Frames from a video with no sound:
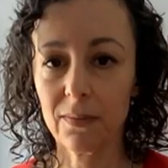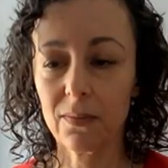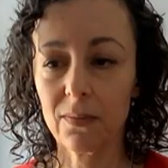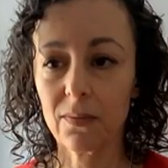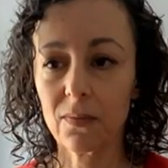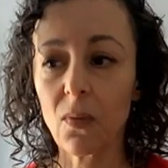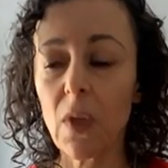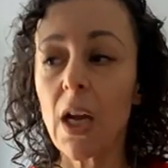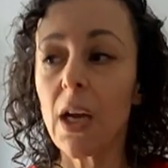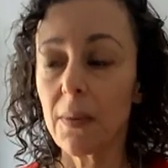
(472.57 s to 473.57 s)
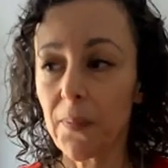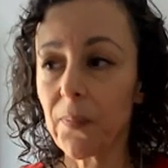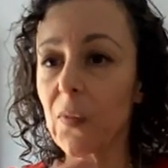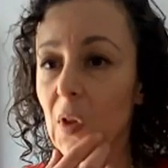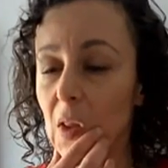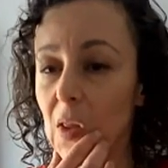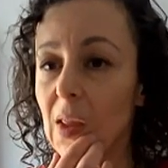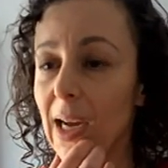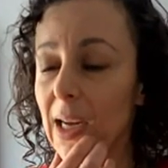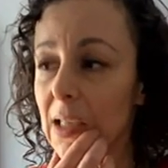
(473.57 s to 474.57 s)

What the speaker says: Is that right? Or are there other benefits